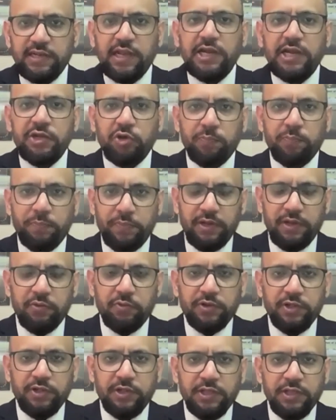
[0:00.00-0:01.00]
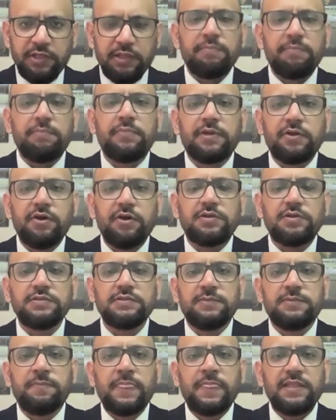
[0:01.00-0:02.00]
or payload? Because